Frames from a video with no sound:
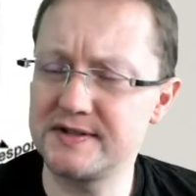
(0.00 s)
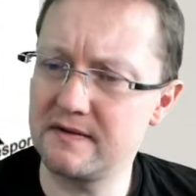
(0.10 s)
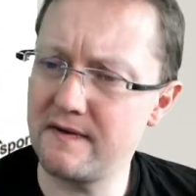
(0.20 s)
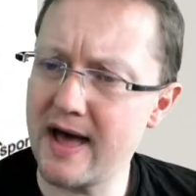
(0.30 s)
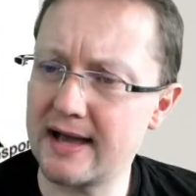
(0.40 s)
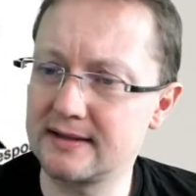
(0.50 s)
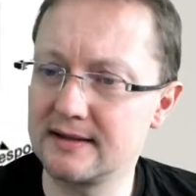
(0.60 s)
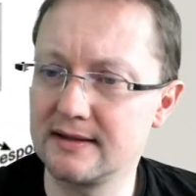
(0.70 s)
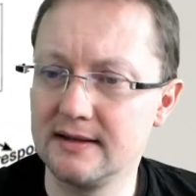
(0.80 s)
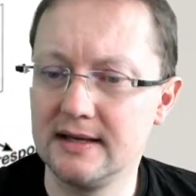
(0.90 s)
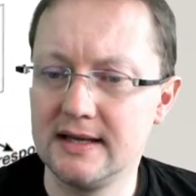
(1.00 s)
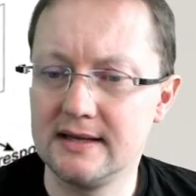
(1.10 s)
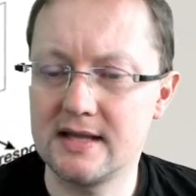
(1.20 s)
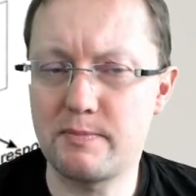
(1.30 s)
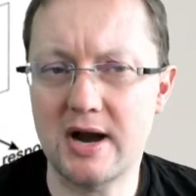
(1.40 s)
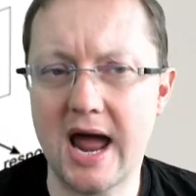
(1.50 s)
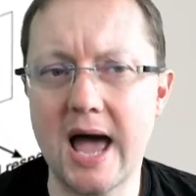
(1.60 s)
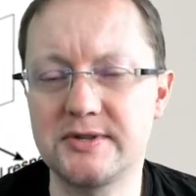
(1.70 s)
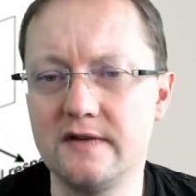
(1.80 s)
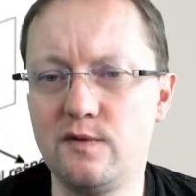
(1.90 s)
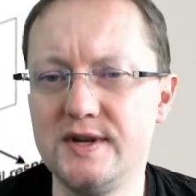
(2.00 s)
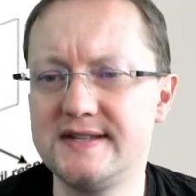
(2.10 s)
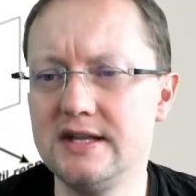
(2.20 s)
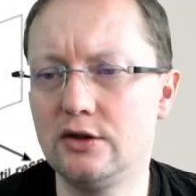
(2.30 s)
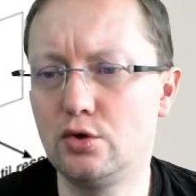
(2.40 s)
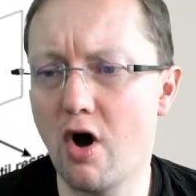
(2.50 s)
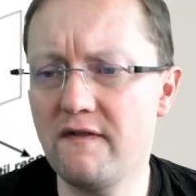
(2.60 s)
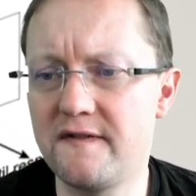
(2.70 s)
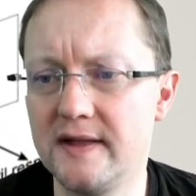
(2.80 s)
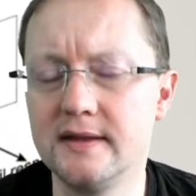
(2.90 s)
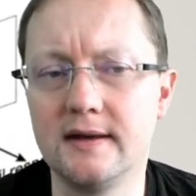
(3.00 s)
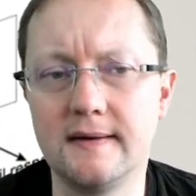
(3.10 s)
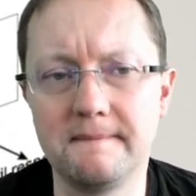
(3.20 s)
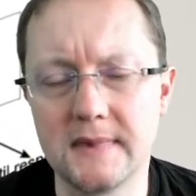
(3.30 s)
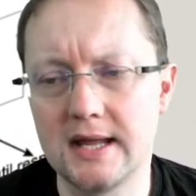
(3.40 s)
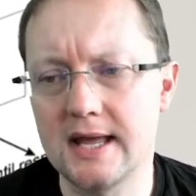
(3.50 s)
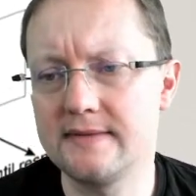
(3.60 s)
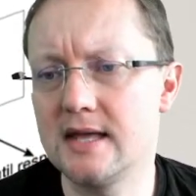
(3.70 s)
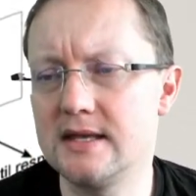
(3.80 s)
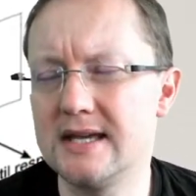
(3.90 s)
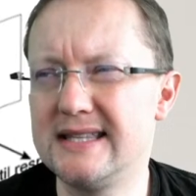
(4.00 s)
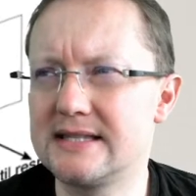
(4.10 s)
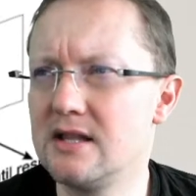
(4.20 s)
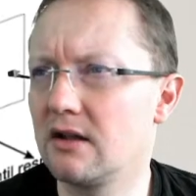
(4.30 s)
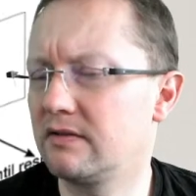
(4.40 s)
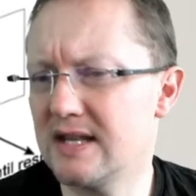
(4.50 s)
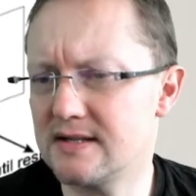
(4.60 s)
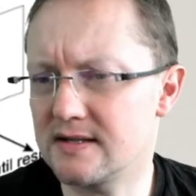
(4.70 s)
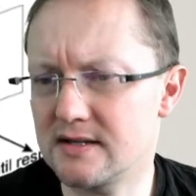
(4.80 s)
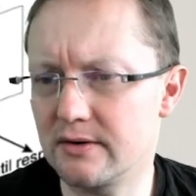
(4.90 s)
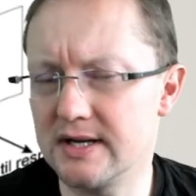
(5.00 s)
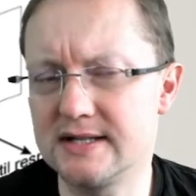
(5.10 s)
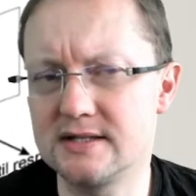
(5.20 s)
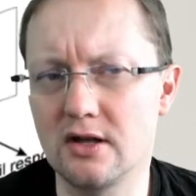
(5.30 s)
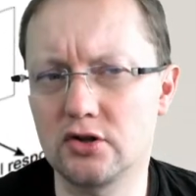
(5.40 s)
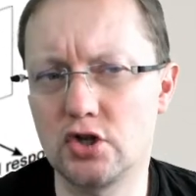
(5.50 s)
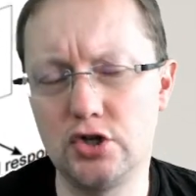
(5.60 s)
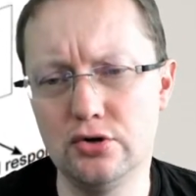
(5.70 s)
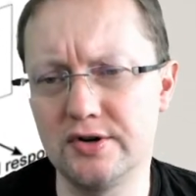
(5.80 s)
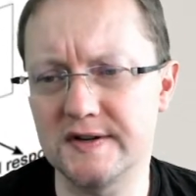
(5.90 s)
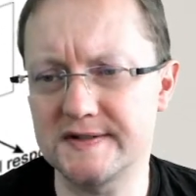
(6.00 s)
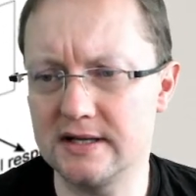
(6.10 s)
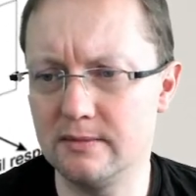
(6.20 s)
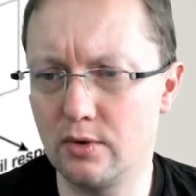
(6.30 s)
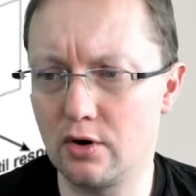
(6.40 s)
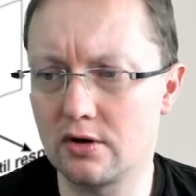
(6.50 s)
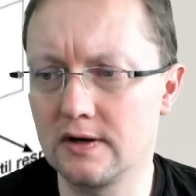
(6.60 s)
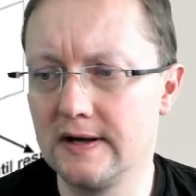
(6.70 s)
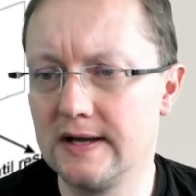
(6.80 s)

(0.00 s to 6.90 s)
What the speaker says: fact. That perhaps if we see it too often, then it's not necessary. It's not curious anymore.